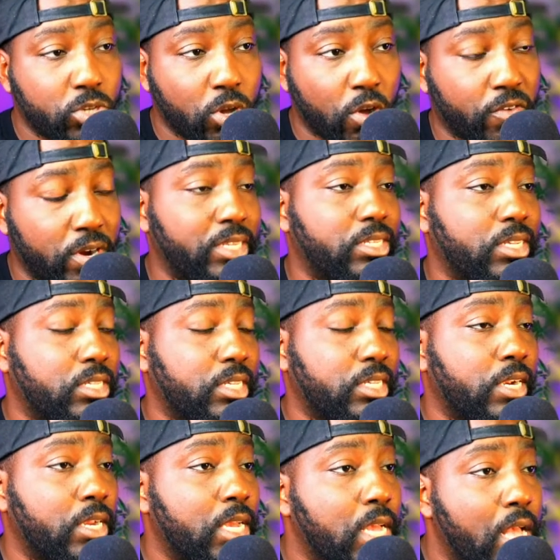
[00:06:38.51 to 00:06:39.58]
So for instance
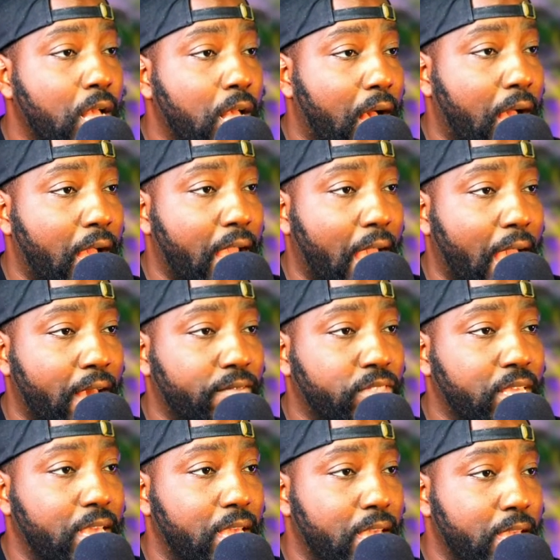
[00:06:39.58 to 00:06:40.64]
here, I have
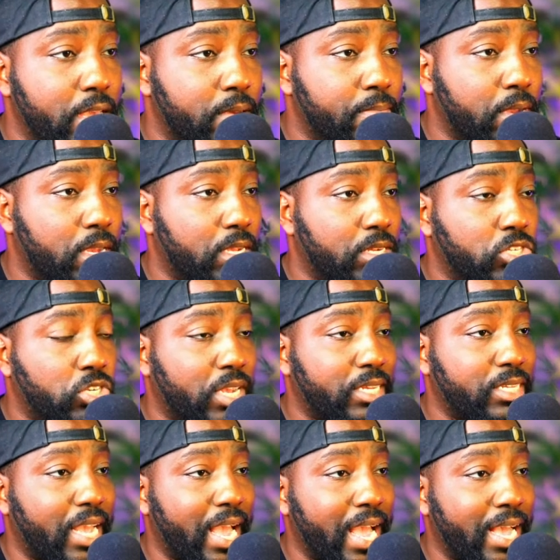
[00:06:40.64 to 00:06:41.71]
the M
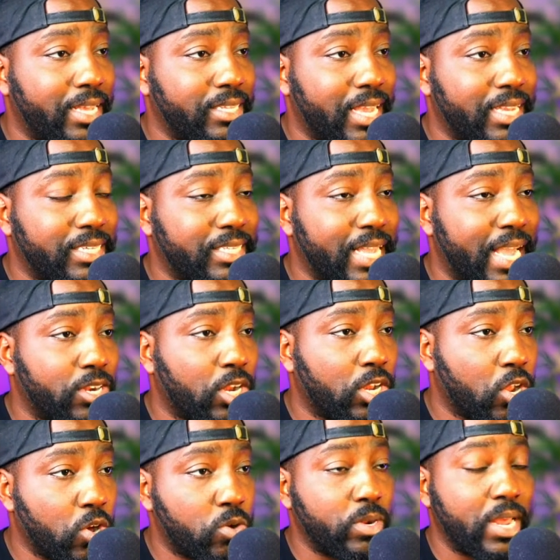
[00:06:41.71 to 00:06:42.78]
just as a
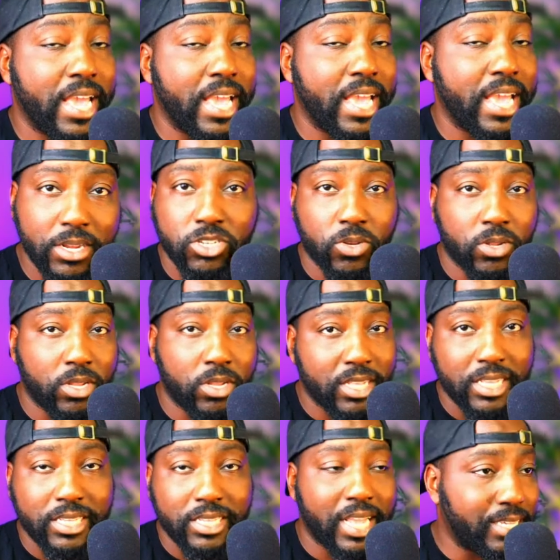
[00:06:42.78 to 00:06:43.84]
standalone image. So
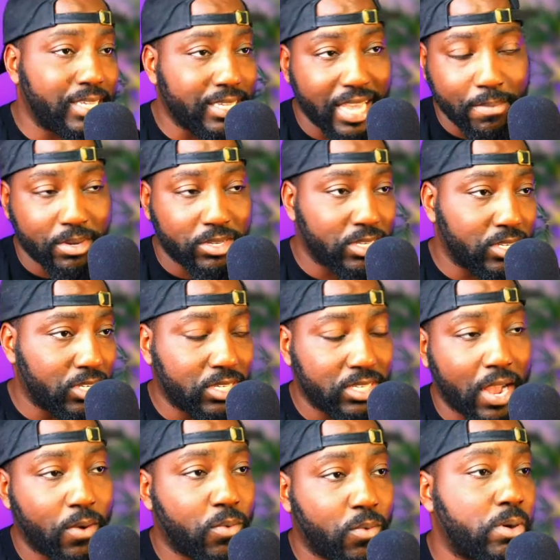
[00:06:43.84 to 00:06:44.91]
look at things as images,
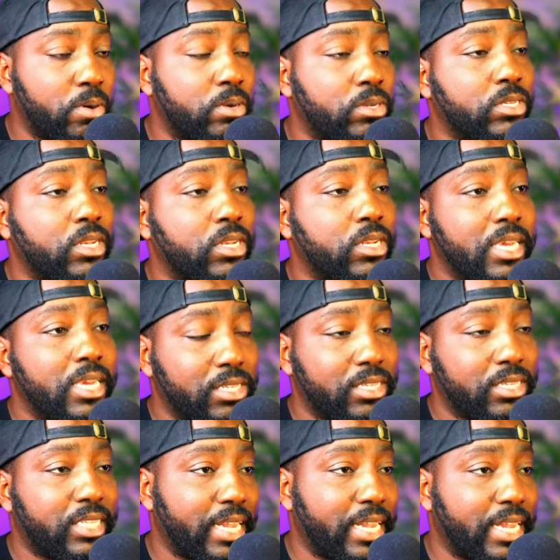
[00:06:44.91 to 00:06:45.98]
just not words. It's
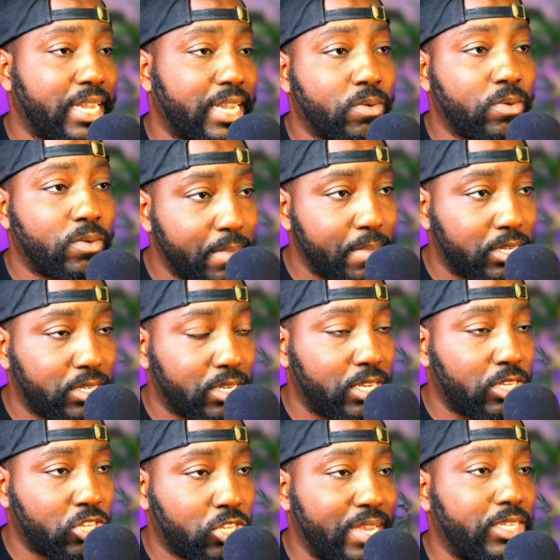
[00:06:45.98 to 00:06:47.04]
a standalone image.
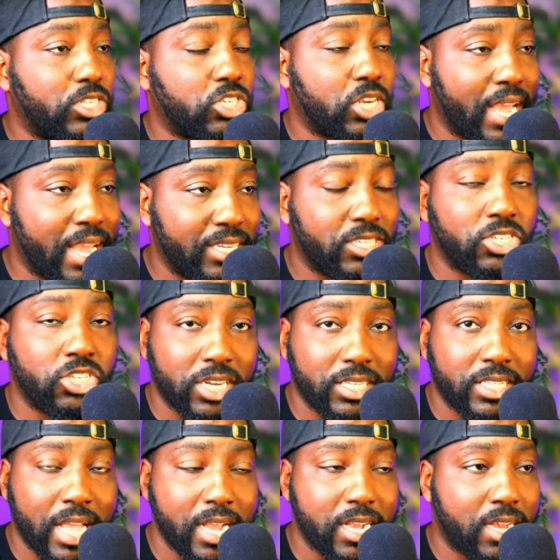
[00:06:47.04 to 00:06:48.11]
And so it changed
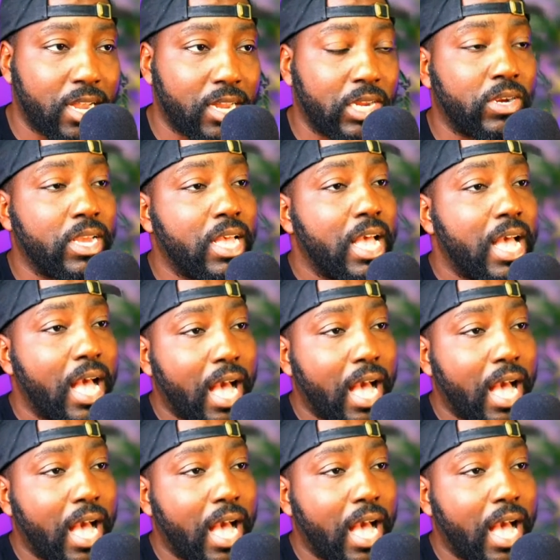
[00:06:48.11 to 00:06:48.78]
just that color.